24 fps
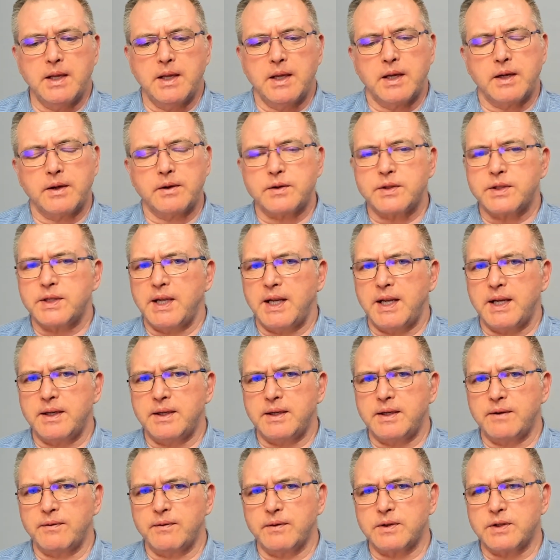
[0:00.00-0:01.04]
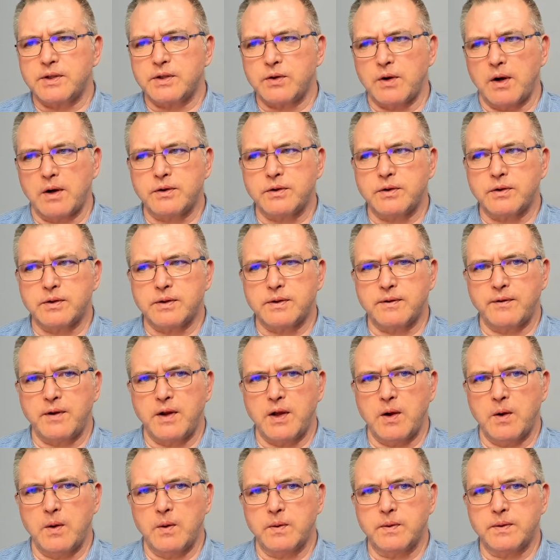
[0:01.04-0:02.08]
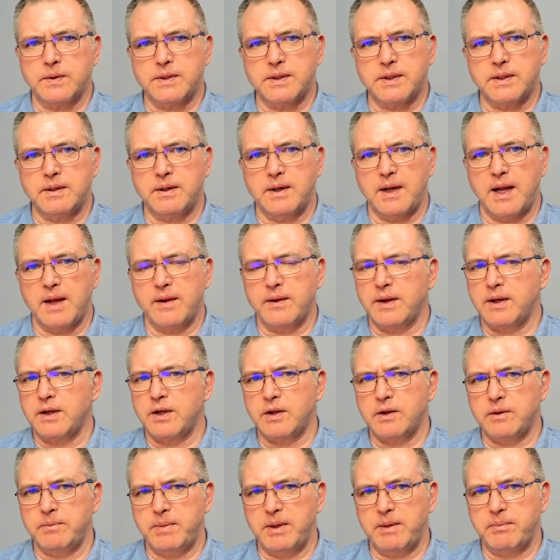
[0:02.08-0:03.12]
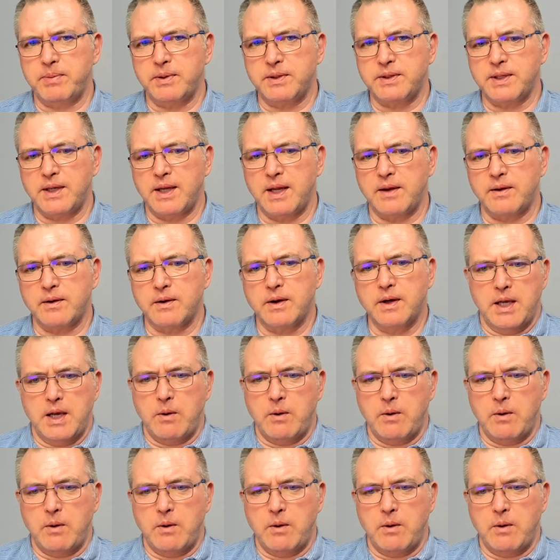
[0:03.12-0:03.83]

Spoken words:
understand the different structures of codes and how they could be put together.